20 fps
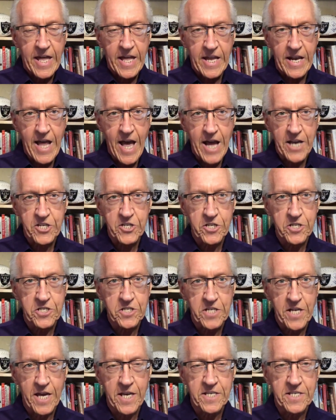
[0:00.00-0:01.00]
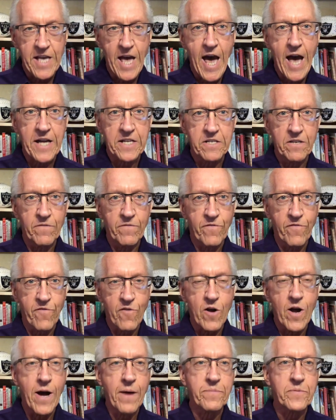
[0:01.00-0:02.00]
it actually stays active
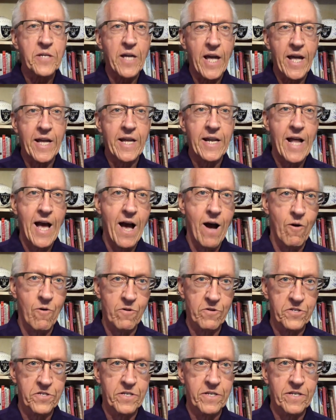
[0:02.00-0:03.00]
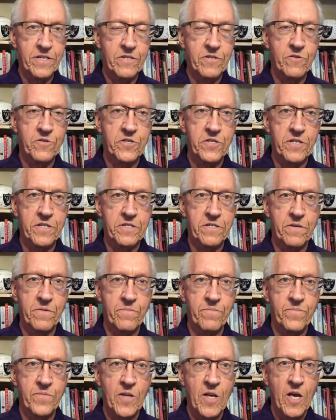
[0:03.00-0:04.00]
for up to eight hours in your
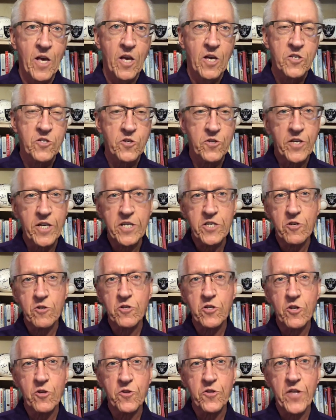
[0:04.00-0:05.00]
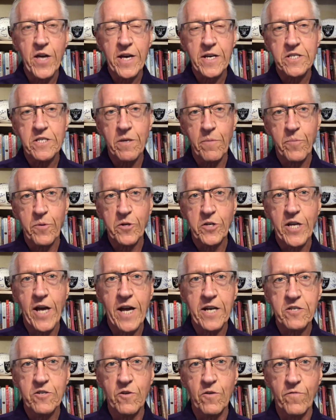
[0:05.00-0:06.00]
system. So these are two things that
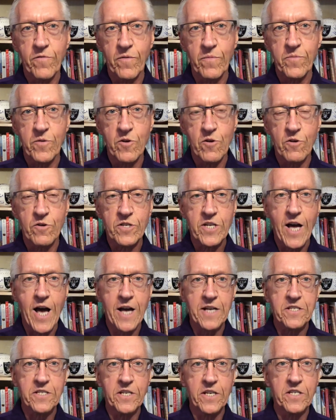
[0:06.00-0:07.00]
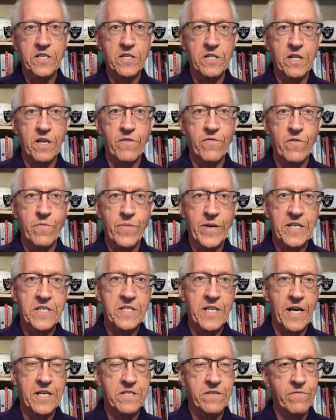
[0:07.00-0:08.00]
protect you from neurotoxicity from
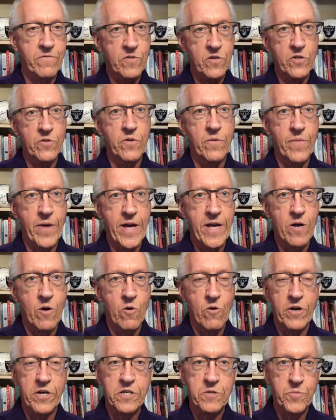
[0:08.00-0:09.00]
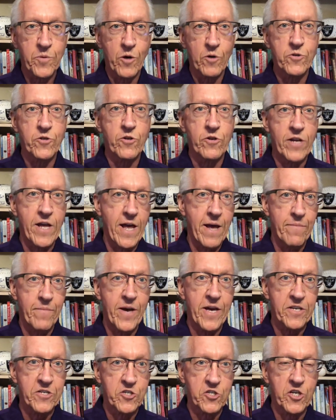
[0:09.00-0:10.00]
excessive glutamate or exposure to M
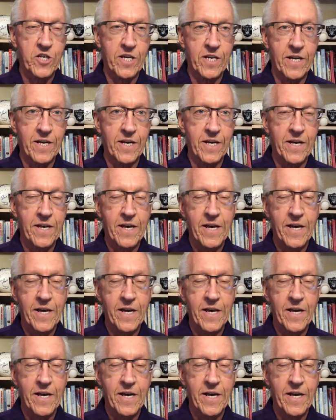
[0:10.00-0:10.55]
S G.